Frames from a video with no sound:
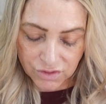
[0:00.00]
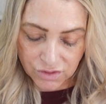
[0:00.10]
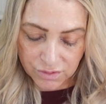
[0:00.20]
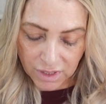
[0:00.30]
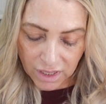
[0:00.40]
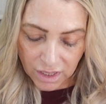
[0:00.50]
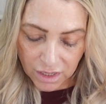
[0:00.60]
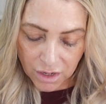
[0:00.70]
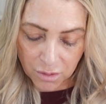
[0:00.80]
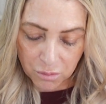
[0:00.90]

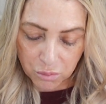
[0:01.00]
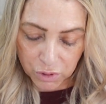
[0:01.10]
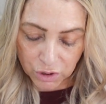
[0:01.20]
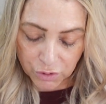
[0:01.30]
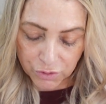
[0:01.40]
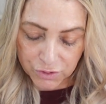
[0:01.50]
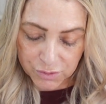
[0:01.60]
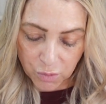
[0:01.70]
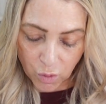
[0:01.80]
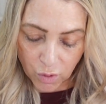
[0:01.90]
skin,
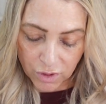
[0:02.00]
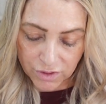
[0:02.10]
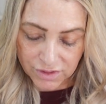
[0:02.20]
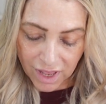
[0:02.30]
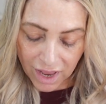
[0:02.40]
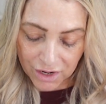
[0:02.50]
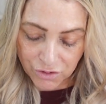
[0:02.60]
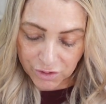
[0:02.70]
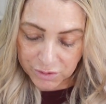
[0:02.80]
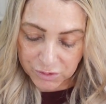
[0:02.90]
blurs pores,
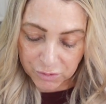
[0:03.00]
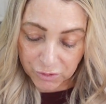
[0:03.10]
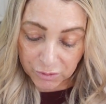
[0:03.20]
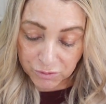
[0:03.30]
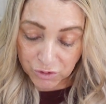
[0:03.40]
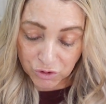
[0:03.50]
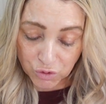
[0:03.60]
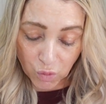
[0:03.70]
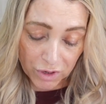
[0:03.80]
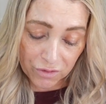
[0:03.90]
hydrates for up to
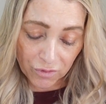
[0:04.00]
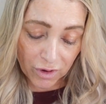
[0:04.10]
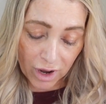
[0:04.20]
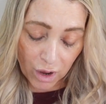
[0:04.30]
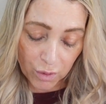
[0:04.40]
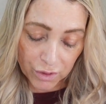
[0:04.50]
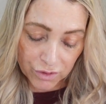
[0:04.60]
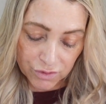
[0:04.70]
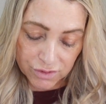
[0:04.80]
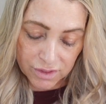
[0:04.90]
24
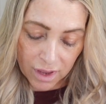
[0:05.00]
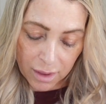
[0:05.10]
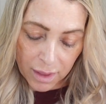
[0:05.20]
hours,